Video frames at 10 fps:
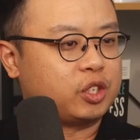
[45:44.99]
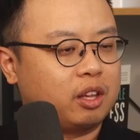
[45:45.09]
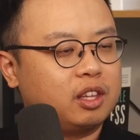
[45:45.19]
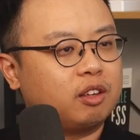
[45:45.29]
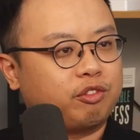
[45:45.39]

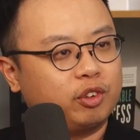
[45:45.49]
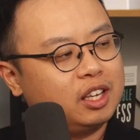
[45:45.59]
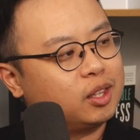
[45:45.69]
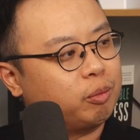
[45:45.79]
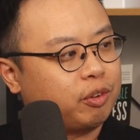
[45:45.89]
I think
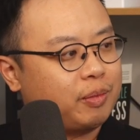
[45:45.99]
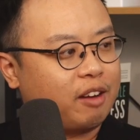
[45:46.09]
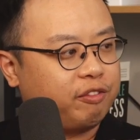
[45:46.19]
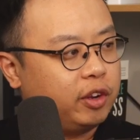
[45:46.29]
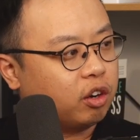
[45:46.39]
freeing them from
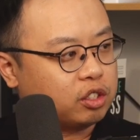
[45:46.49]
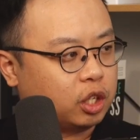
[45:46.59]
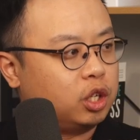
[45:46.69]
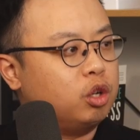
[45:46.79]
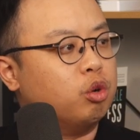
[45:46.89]
that fear is
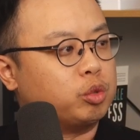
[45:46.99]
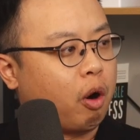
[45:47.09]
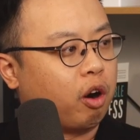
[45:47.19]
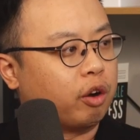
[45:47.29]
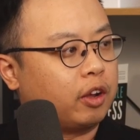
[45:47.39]
a huge
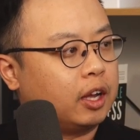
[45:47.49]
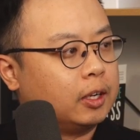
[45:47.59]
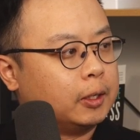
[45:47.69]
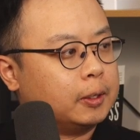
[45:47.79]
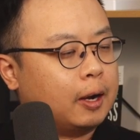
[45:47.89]
part of it.
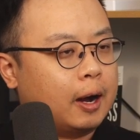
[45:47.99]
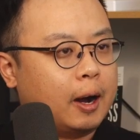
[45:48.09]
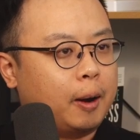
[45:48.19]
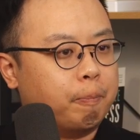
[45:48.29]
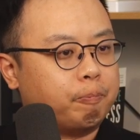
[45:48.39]

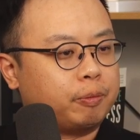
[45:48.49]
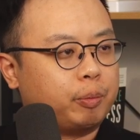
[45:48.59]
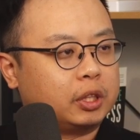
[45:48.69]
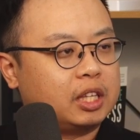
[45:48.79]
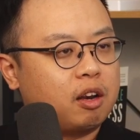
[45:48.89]

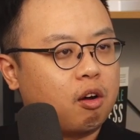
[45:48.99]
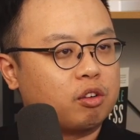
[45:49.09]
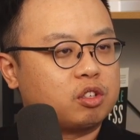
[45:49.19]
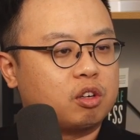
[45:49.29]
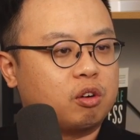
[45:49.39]
But then
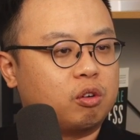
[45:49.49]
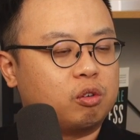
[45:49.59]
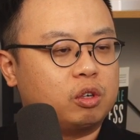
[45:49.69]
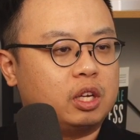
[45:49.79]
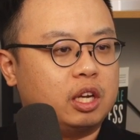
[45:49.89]

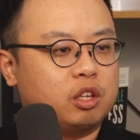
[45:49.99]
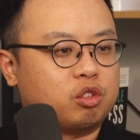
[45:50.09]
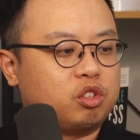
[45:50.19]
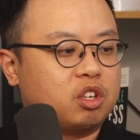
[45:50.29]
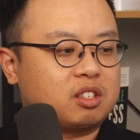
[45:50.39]
also
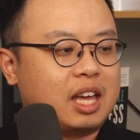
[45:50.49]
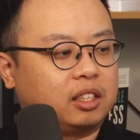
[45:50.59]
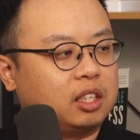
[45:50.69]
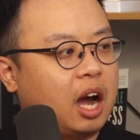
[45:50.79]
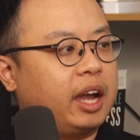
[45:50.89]
is just
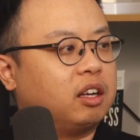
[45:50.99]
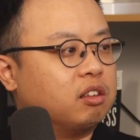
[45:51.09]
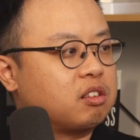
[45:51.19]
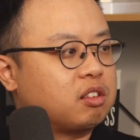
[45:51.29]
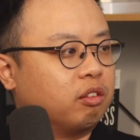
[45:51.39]
that
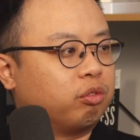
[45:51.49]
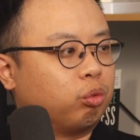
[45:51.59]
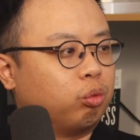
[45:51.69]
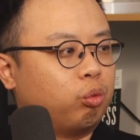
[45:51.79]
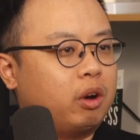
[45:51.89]
guidance of
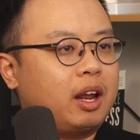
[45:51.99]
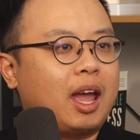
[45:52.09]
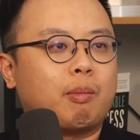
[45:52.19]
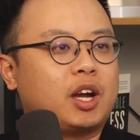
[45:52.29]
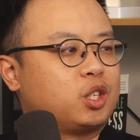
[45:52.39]
what
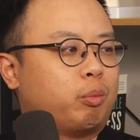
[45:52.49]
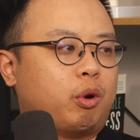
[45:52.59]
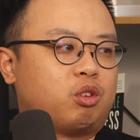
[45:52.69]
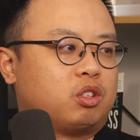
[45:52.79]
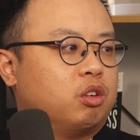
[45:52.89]
am I
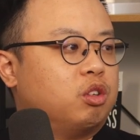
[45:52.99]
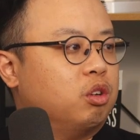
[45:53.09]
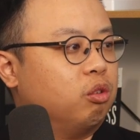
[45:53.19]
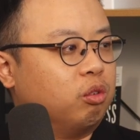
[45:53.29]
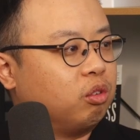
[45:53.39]
supposed to
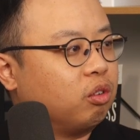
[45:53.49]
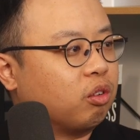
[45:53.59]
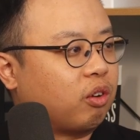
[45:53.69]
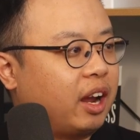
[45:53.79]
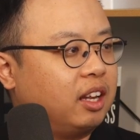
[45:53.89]
do,
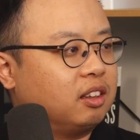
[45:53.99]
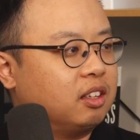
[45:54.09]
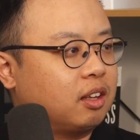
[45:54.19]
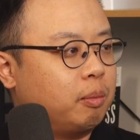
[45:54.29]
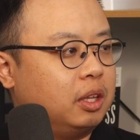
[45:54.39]
right?
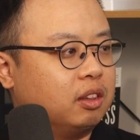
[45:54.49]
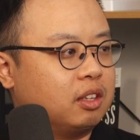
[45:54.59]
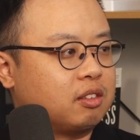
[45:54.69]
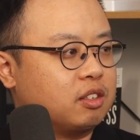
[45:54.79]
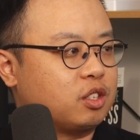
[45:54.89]
I mean,
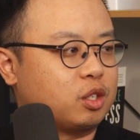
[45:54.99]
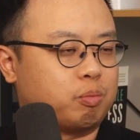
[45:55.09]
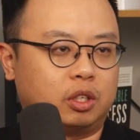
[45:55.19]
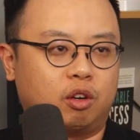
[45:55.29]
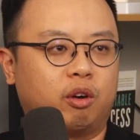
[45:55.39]
this has
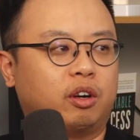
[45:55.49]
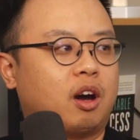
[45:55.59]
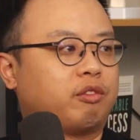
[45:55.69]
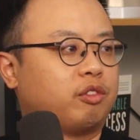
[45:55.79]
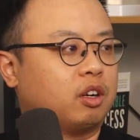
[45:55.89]
been going
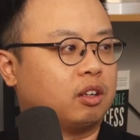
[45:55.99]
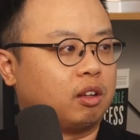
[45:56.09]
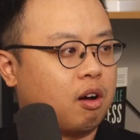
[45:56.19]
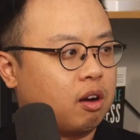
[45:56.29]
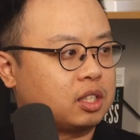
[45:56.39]
on for a
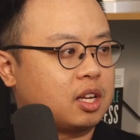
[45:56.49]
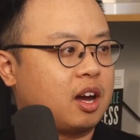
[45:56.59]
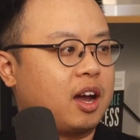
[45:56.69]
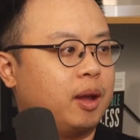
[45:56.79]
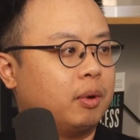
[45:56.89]
long
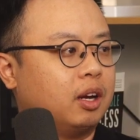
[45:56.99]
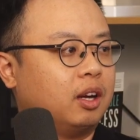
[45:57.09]
time.